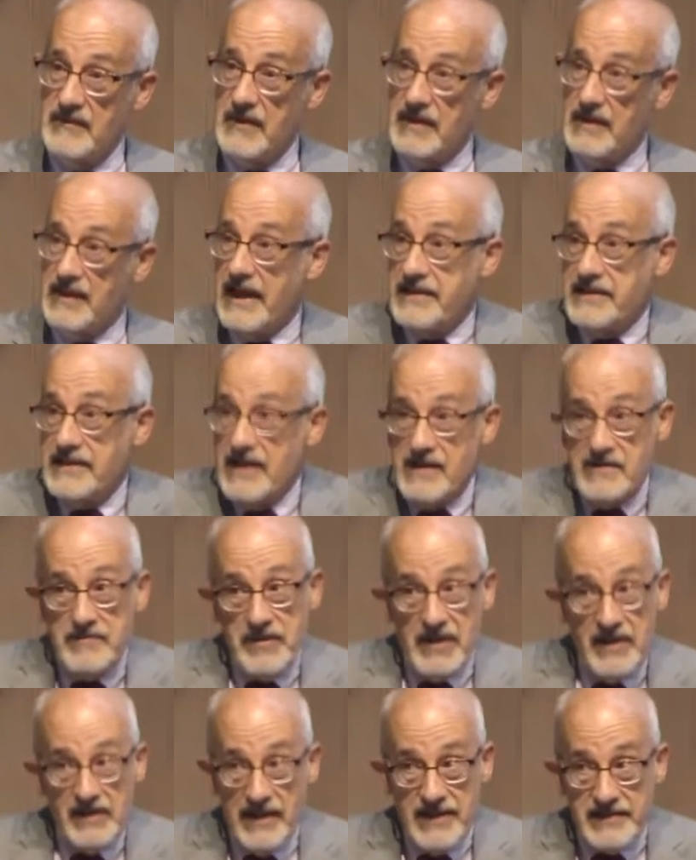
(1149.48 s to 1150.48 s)
Let that
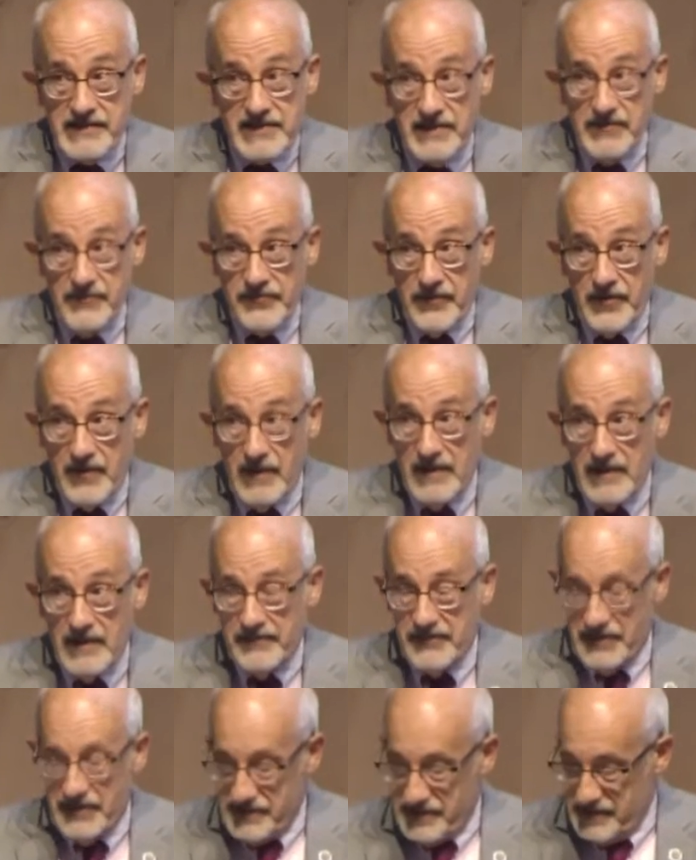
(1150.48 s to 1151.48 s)
be a lesson for all of
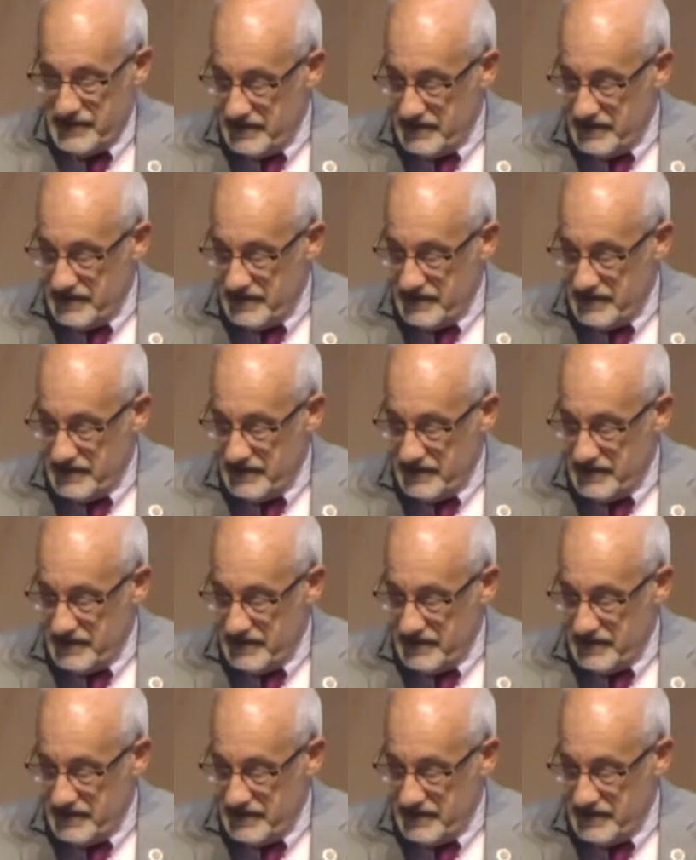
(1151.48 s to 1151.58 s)
us.